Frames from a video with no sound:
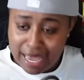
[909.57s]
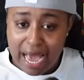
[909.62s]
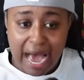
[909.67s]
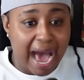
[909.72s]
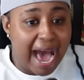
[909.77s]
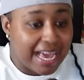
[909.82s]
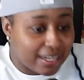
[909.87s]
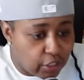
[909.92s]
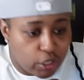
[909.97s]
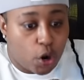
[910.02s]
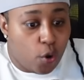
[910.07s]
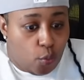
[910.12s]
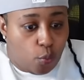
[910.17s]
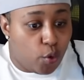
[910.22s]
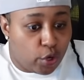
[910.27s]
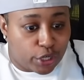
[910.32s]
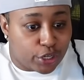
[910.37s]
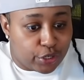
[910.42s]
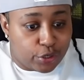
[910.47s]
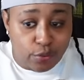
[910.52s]
I don't
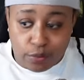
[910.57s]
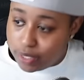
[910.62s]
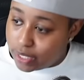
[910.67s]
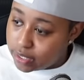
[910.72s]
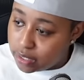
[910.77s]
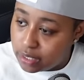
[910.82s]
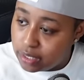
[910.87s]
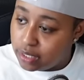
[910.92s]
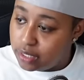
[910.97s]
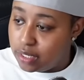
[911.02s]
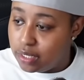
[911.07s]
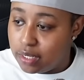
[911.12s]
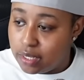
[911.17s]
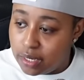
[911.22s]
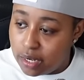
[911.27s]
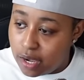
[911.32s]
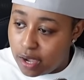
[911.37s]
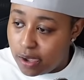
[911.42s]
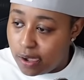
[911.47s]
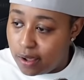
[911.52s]
want to do it.
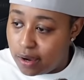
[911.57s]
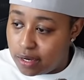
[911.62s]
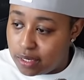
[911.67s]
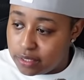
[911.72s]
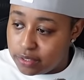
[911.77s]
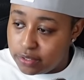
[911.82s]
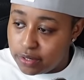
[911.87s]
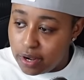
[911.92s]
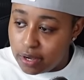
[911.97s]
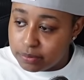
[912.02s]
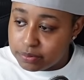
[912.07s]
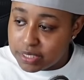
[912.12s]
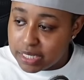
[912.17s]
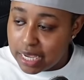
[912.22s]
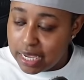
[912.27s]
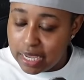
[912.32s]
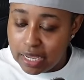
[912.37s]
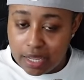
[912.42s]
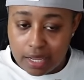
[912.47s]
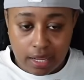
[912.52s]
You know what I'm
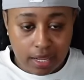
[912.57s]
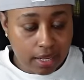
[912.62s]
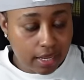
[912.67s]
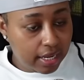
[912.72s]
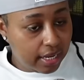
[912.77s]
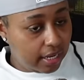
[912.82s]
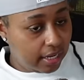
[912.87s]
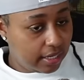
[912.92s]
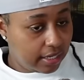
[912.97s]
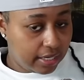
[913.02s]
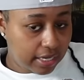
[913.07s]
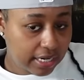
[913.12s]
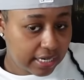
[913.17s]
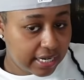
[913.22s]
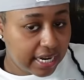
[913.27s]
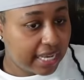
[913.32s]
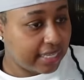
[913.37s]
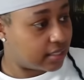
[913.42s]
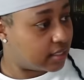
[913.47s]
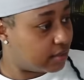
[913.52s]
saying? And
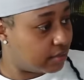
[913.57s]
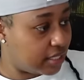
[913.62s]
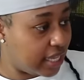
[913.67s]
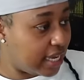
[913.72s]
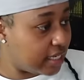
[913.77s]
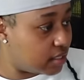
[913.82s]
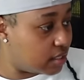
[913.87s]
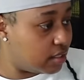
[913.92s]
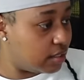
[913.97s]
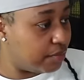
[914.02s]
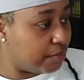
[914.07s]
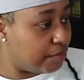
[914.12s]
that's that's